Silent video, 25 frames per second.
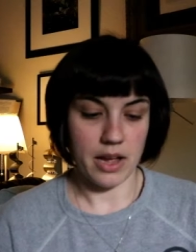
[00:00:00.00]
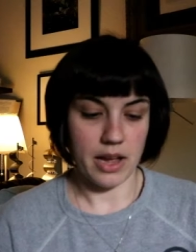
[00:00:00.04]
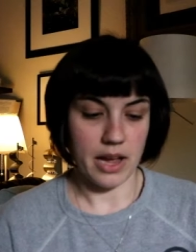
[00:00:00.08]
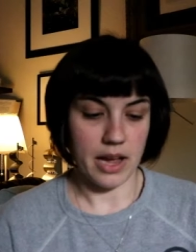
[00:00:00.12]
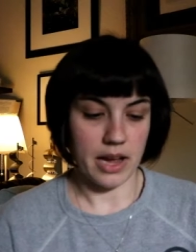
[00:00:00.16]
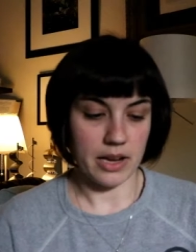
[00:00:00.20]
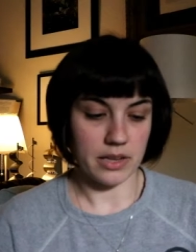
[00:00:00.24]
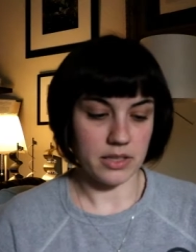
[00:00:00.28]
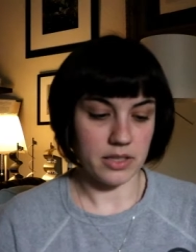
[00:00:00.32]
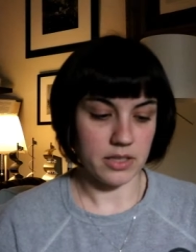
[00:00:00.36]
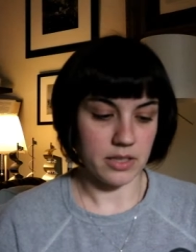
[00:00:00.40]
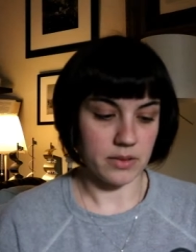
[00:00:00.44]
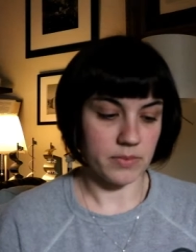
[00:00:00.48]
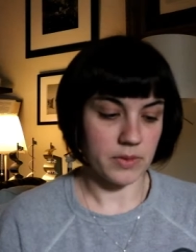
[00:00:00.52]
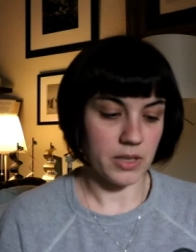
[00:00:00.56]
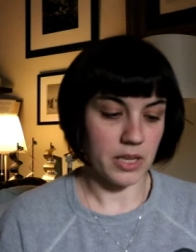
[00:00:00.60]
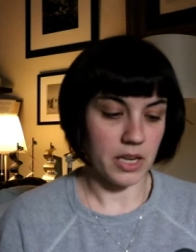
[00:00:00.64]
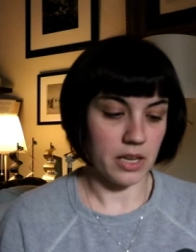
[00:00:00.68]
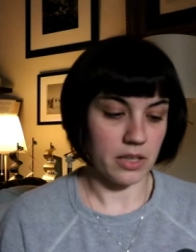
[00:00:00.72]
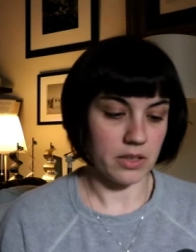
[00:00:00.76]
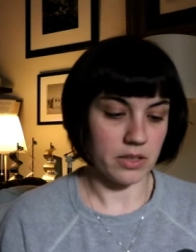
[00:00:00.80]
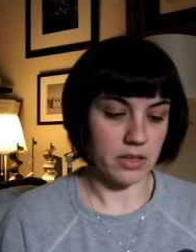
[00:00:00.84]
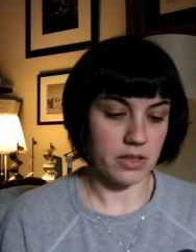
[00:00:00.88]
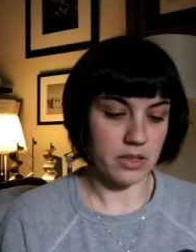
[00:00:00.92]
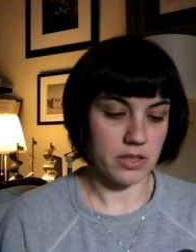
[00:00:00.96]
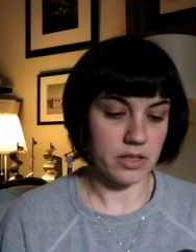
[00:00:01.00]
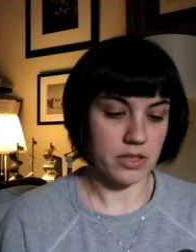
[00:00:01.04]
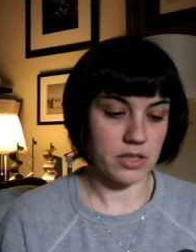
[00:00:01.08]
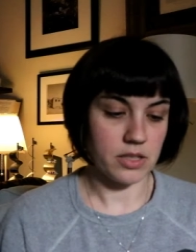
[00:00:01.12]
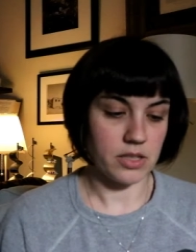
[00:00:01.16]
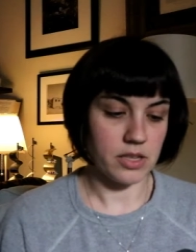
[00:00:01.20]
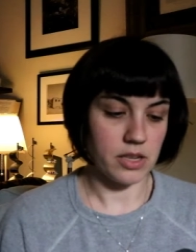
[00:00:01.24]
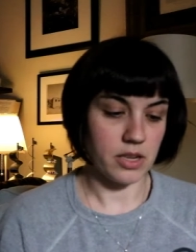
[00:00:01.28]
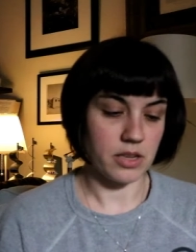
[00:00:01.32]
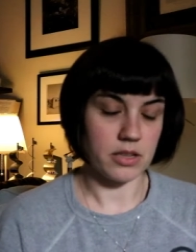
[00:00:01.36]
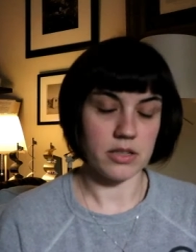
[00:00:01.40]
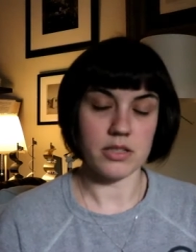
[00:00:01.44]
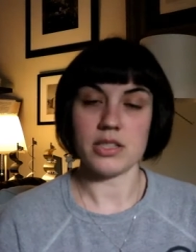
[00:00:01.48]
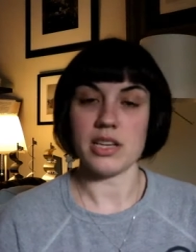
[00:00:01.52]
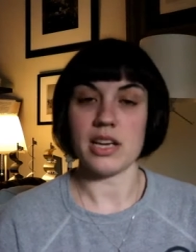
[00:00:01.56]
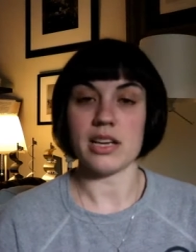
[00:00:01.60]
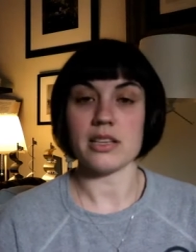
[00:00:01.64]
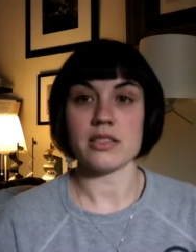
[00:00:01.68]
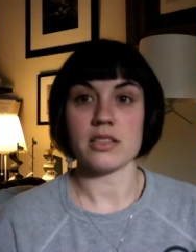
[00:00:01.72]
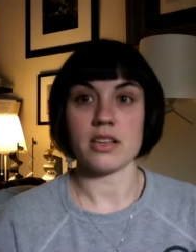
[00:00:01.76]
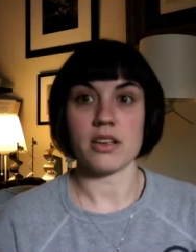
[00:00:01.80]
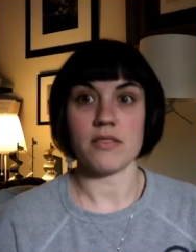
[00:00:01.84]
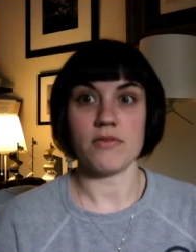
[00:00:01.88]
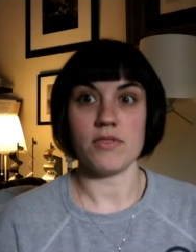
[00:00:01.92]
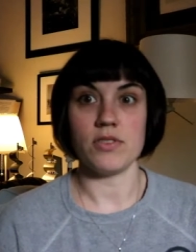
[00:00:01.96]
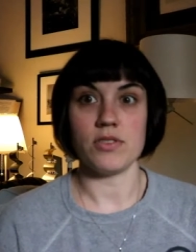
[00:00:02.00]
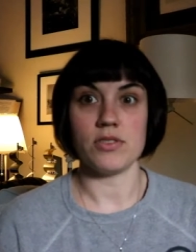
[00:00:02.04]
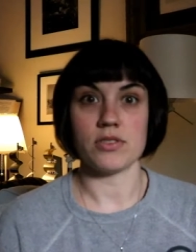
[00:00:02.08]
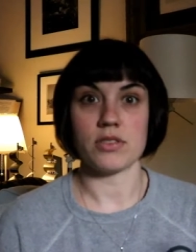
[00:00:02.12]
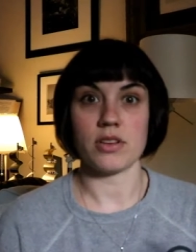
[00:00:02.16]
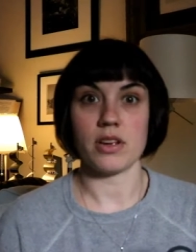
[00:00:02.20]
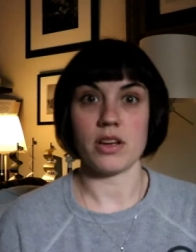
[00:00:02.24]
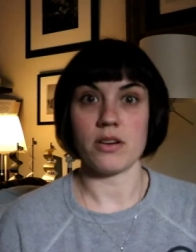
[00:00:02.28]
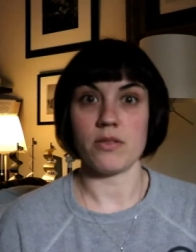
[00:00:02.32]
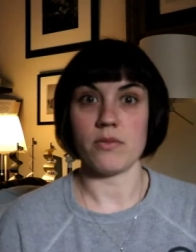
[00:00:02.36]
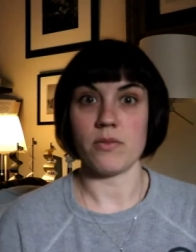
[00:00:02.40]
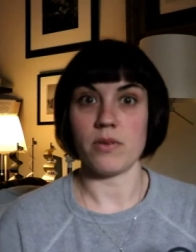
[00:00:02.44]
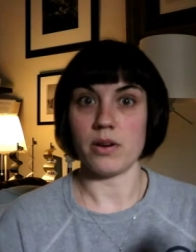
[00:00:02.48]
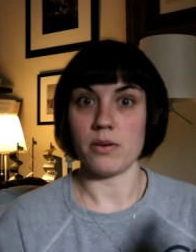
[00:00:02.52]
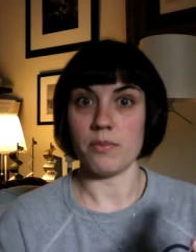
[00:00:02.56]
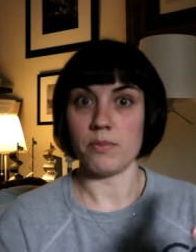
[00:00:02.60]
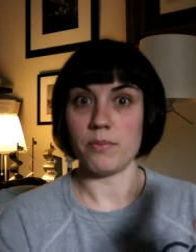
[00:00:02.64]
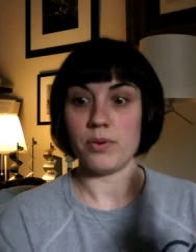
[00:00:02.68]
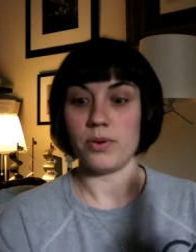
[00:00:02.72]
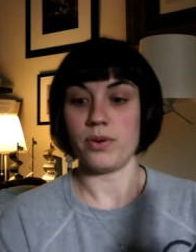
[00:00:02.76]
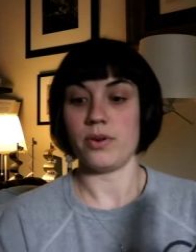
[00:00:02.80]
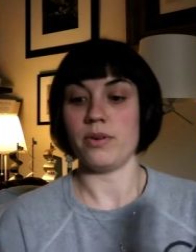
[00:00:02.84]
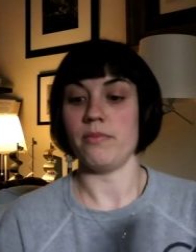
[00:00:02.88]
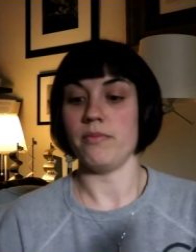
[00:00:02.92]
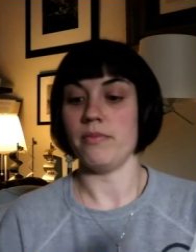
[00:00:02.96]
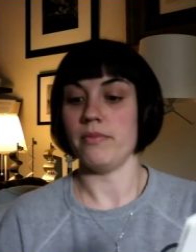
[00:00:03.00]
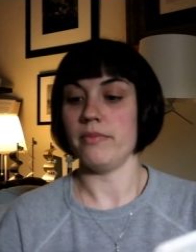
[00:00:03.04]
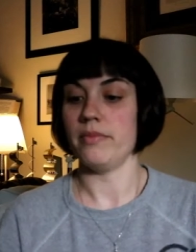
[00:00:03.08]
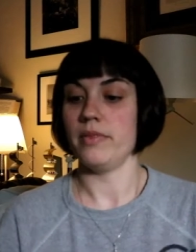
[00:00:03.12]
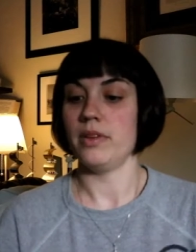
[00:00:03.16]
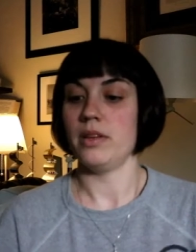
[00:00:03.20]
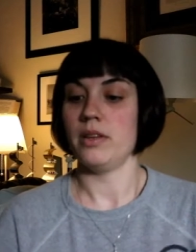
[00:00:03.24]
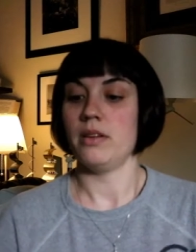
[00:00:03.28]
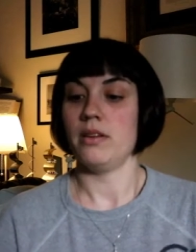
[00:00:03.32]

add some color to your desk if you just kind of want to put them,